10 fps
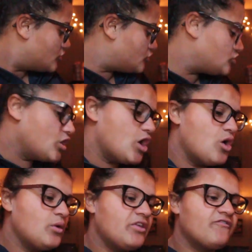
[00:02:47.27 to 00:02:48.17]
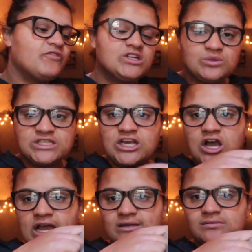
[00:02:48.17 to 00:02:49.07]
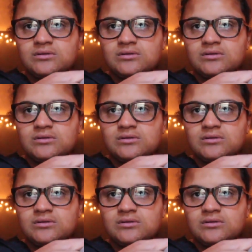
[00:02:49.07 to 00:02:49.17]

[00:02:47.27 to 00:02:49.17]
So, the first ones I got...